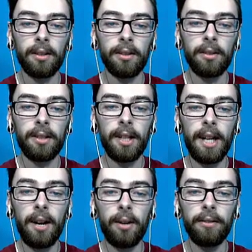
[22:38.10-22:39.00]
Let's get
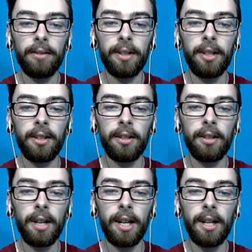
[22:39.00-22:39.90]
out of
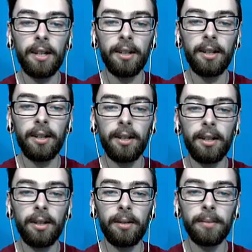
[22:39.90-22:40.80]
here and,
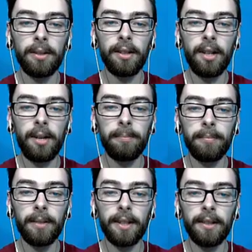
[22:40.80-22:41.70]
um, is it up?
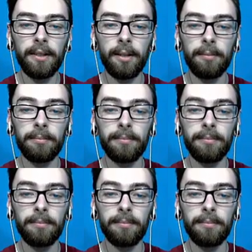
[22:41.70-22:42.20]
I think it's up.